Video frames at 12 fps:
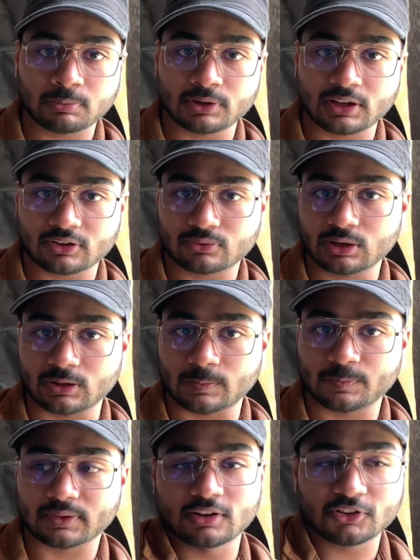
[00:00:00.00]
of people as well.
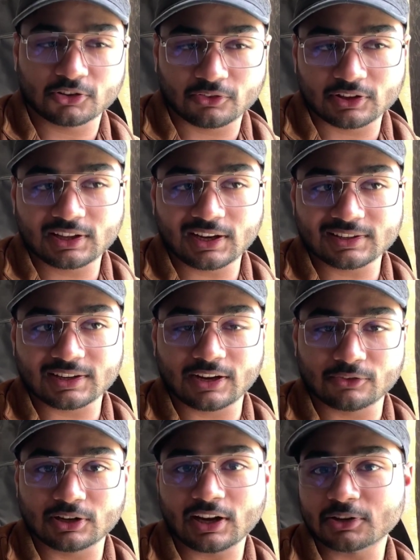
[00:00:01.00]
So with that,
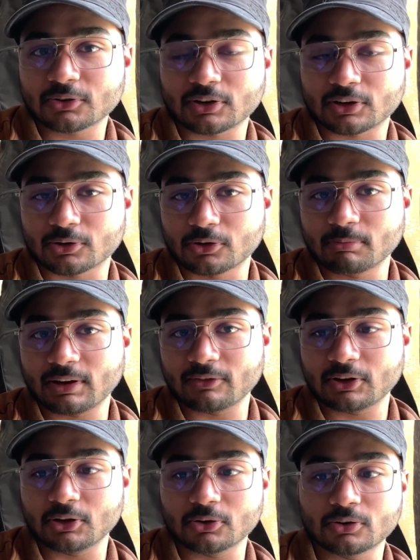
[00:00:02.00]
I would like to conclude my
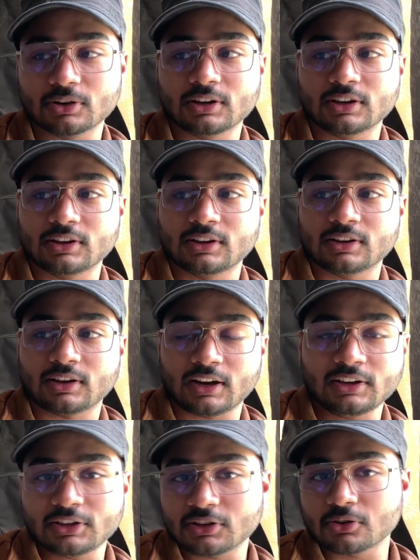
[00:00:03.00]
video.
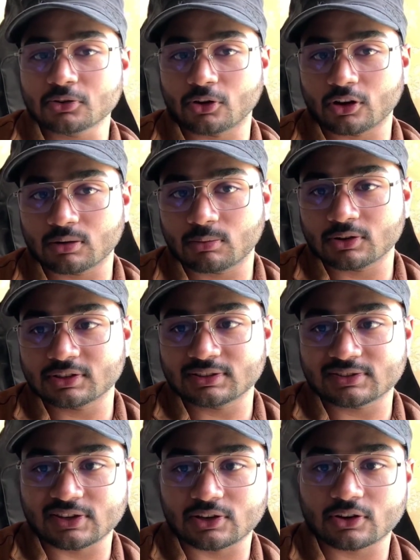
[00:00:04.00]
I needed to talk about
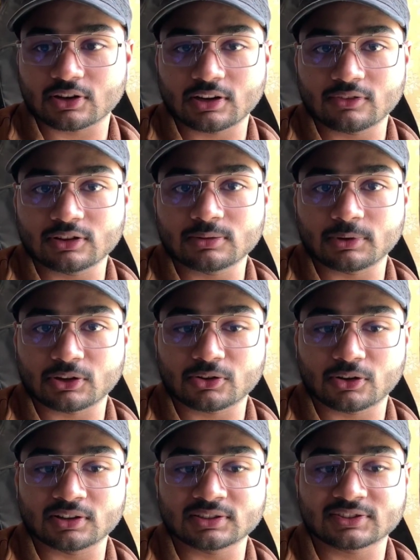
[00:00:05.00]
this Secret Level
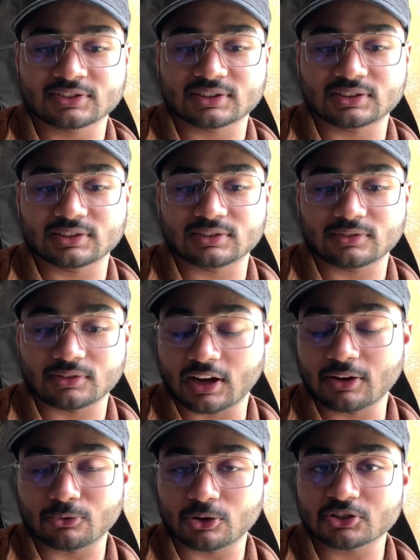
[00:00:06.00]
because
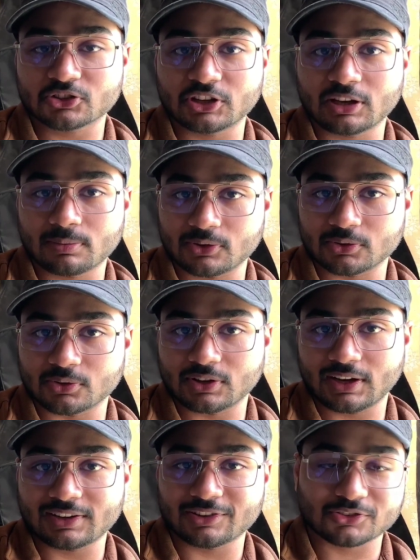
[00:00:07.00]
I watched the
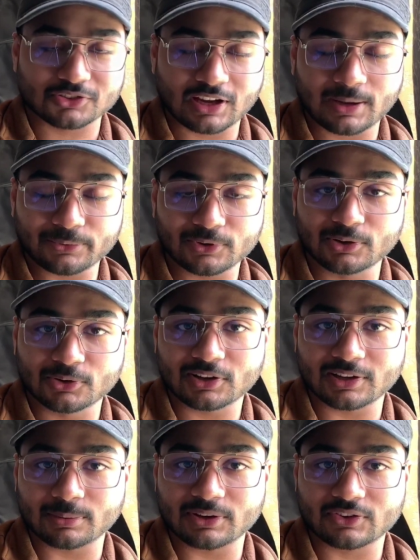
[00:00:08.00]
episode and it's
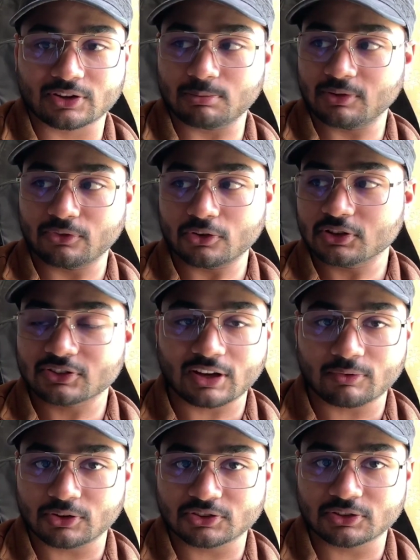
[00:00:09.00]
absolutely amazing. Before this,
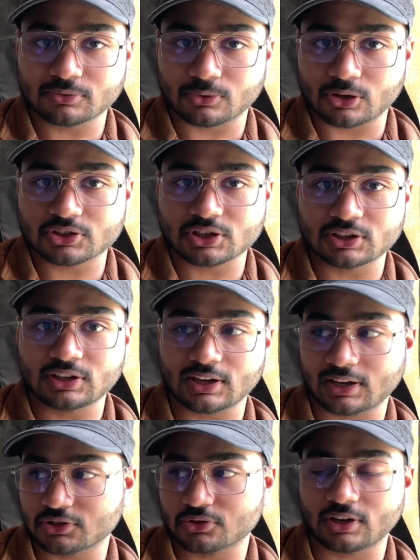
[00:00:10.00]
I wasn't watching
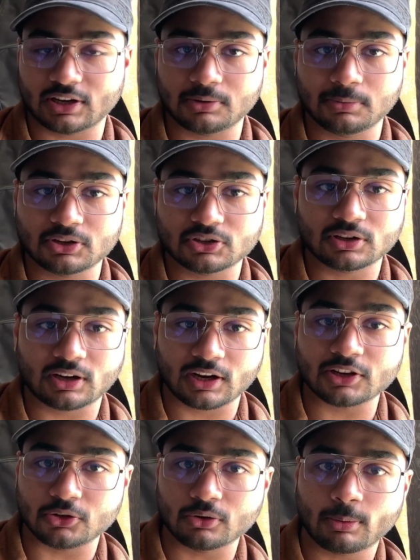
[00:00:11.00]
the actual animation,
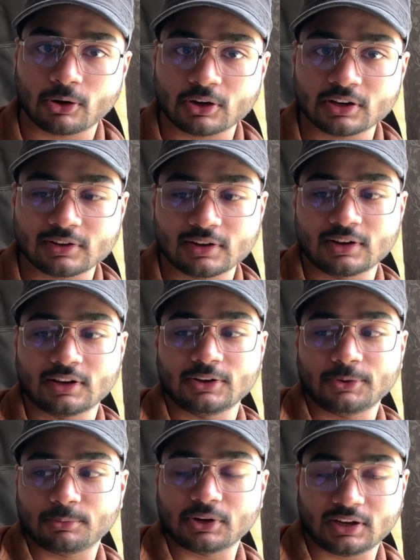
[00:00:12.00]
I knew about it,
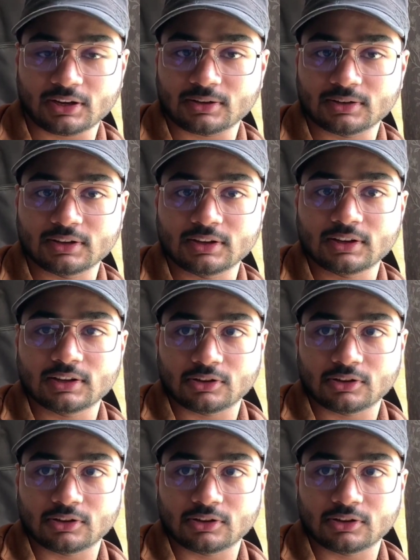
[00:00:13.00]
but yeah,